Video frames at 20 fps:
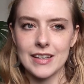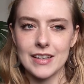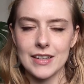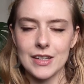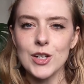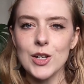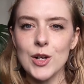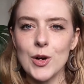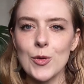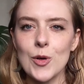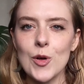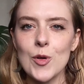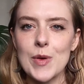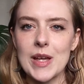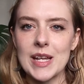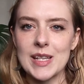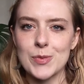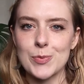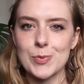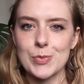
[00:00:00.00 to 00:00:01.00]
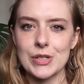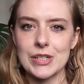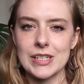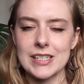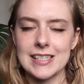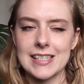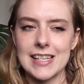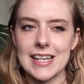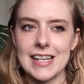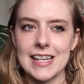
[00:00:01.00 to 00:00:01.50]
you know, romance
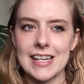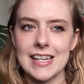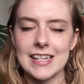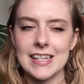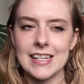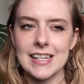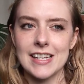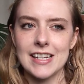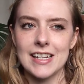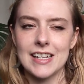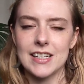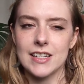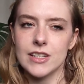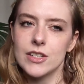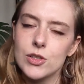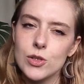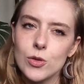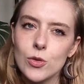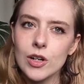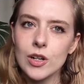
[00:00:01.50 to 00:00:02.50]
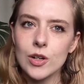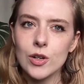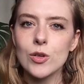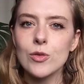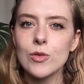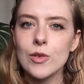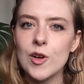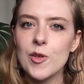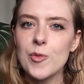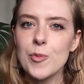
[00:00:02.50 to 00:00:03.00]
books like historical
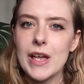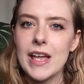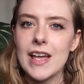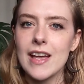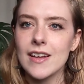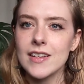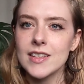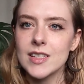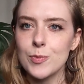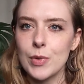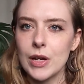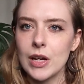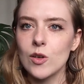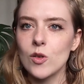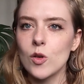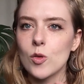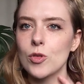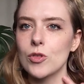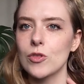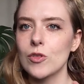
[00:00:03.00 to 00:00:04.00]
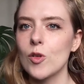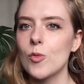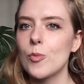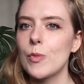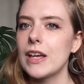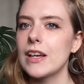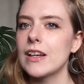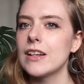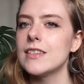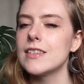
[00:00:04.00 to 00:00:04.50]
romance, paranormal
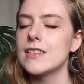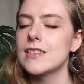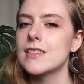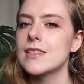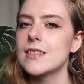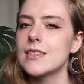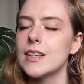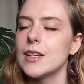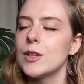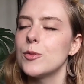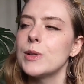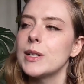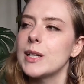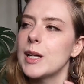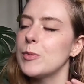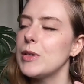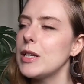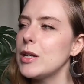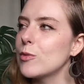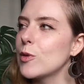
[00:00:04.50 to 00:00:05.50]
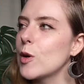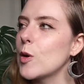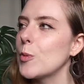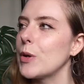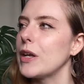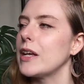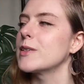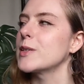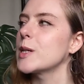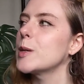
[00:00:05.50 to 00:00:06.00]
romance, and when I mean
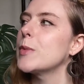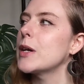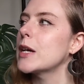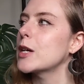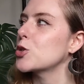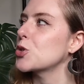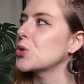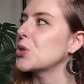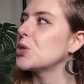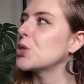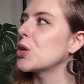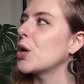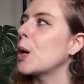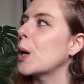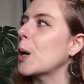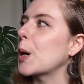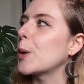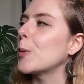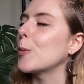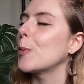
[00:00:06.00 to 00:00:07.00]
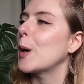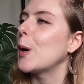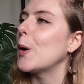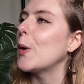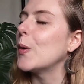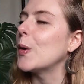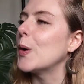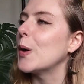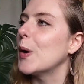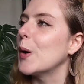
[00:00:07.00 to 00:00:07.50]
romance, I'm actually talking
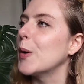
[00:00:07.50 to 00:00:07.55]
about